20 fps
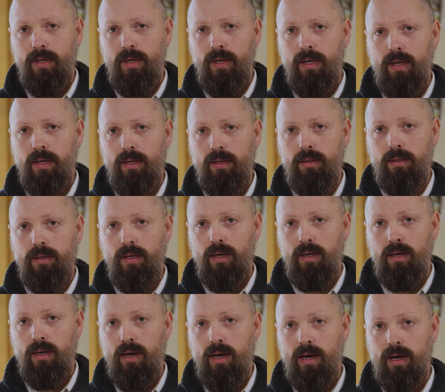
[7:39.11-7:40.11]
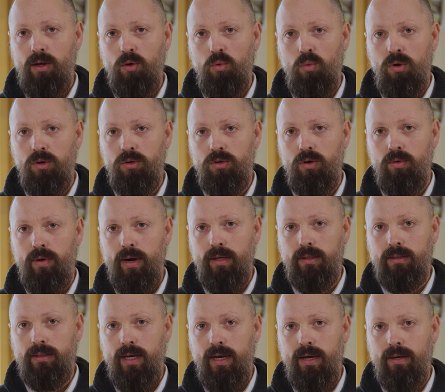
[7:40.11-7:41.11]
and had a little wander
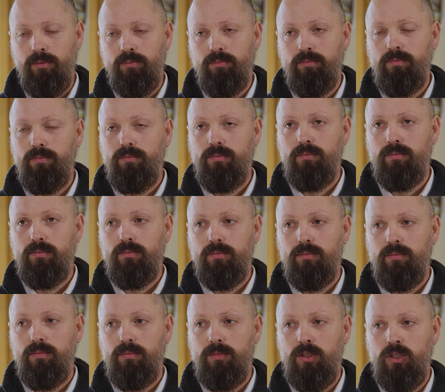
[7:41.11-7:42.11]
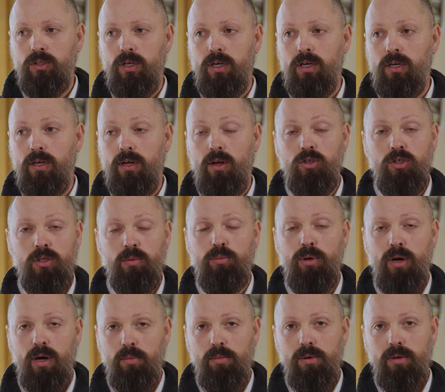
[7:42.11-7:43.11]
around town, decided to go to the
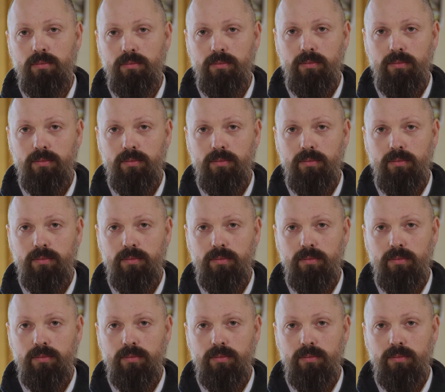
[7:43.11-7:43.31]
pub.